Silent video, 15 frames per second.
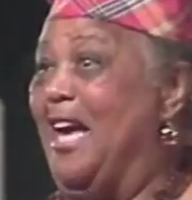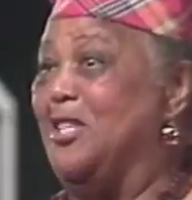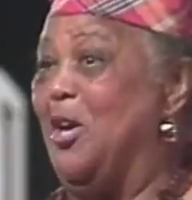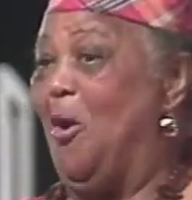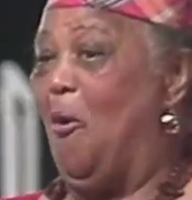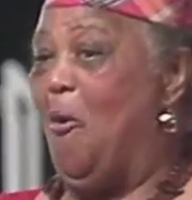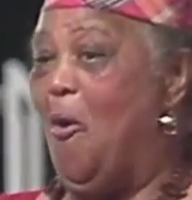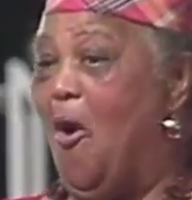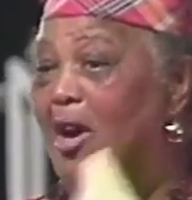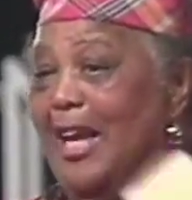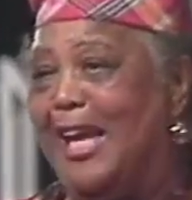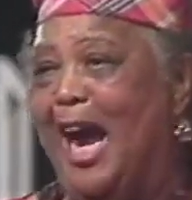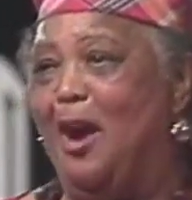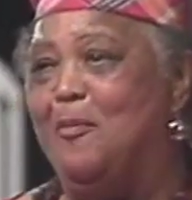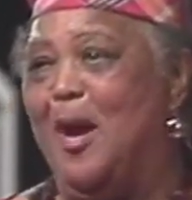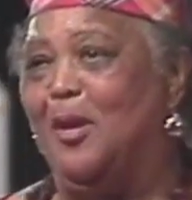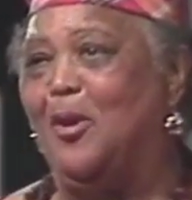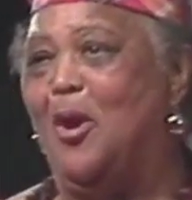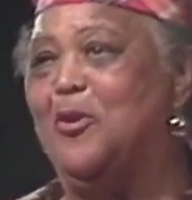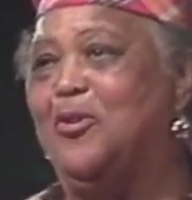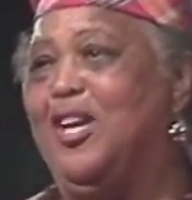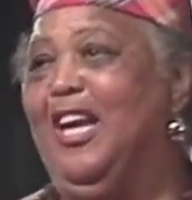is the only Caribbean
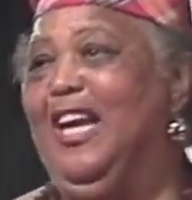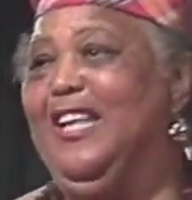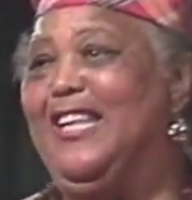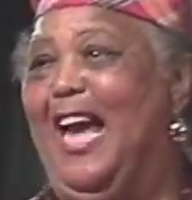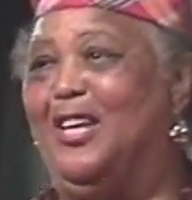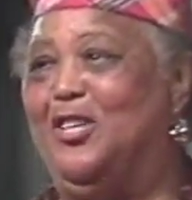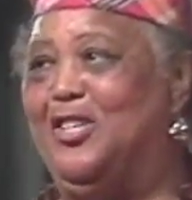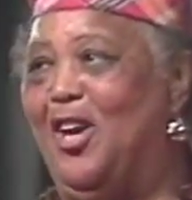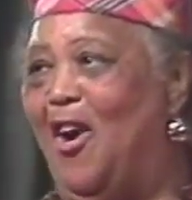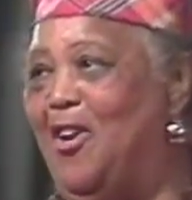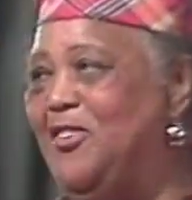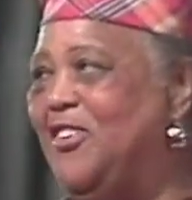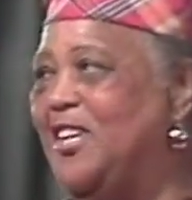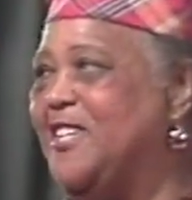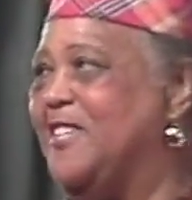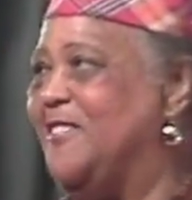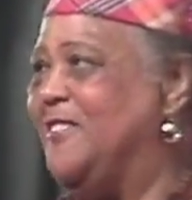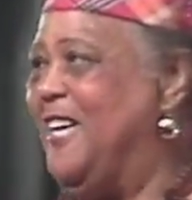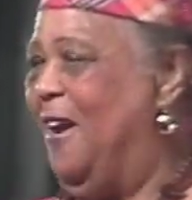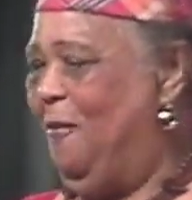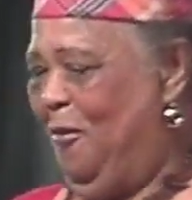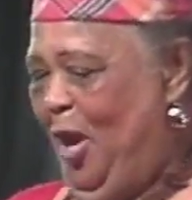country that joined this,
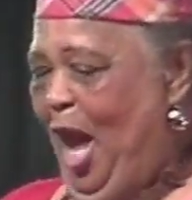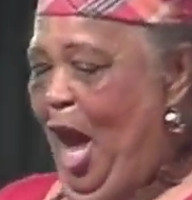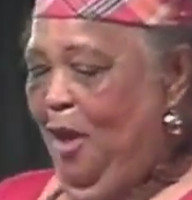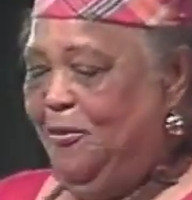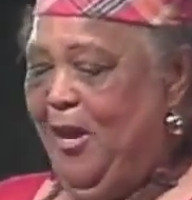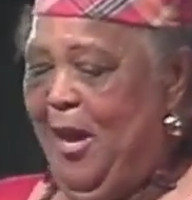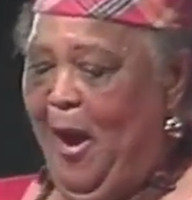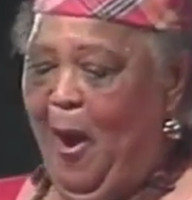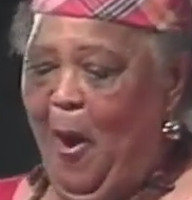the